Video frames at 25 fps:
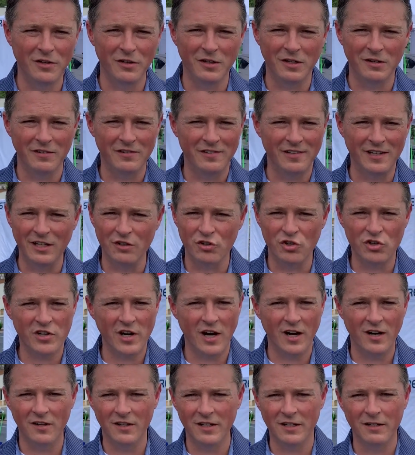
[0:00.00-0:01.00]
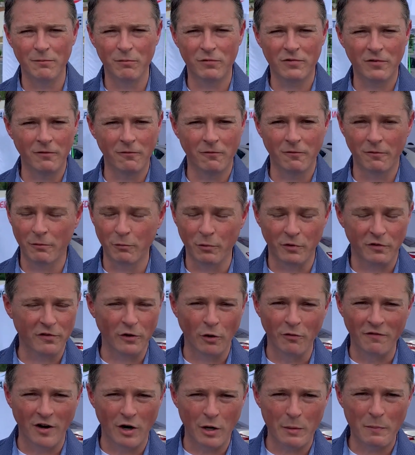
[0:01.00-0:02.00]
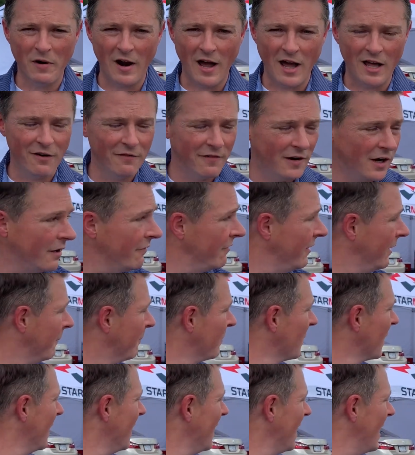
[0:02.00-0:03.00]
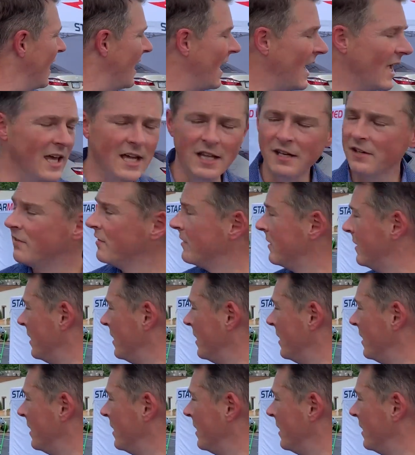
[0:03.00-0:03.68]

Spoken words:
you can see in Charlotte. We're so very proud of all of them. And